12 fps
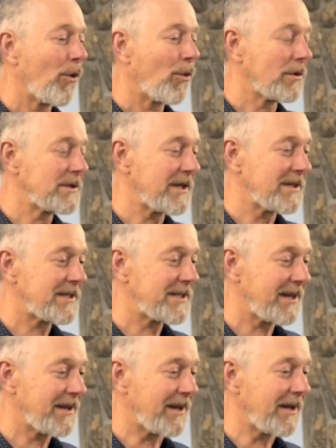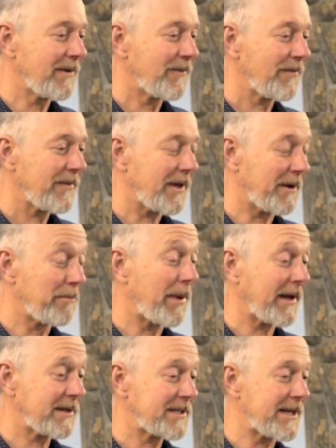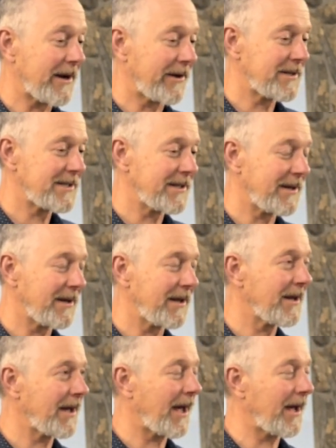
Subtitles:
was in Sydney, in Bankstown in Sydney,